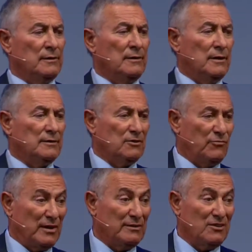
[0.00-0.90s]
and
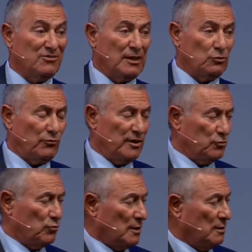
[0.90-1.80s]
the State of
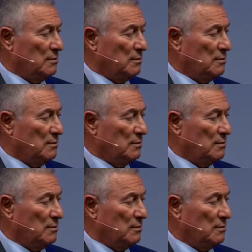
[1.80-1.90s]
Israel.